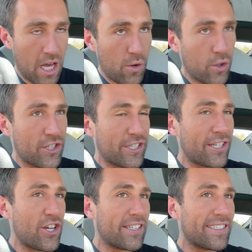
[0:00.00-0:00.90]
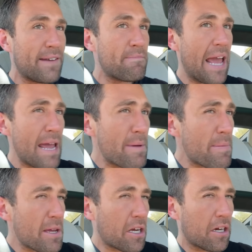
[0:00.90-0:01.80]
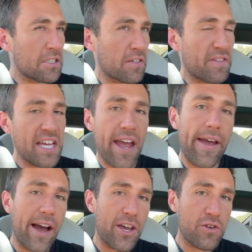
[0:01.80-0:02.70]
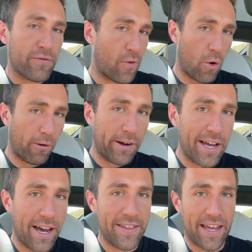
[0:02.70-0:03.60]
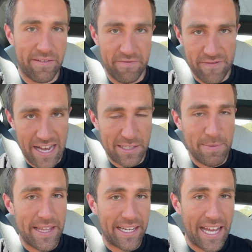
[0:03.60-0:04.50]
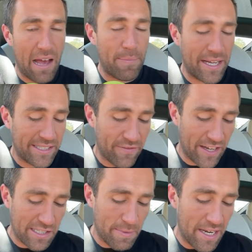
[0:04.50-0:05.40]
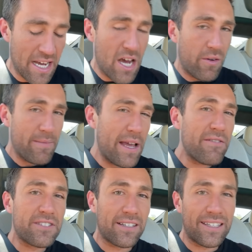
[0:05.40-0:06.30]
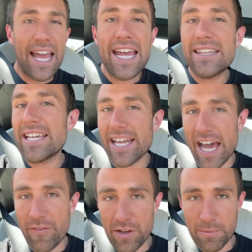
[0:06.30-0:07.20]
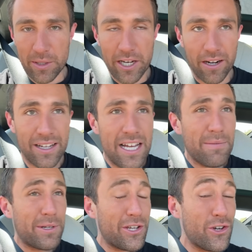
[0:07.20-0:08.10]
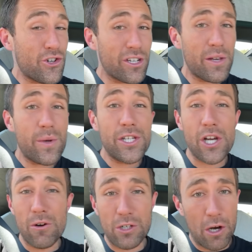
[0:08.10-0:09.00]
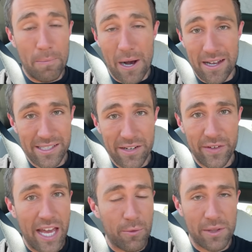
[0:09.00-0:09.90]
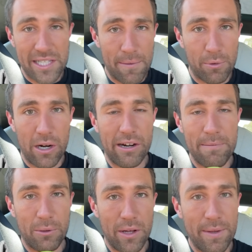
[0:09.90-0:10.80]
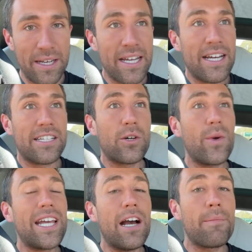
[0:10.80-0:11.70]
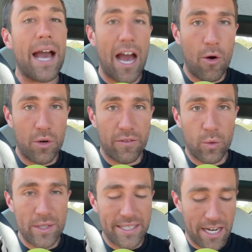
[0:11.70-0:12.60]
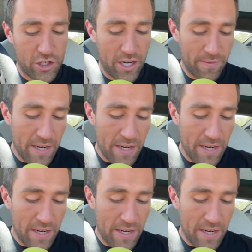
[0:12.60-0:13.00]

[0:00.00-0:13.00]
which suggests that maybe because of the AI euphoria and that investment, that capex investment, we may have delayed the inevitable here. But usually we don't go positive again with temporary employment until we come out of a recession.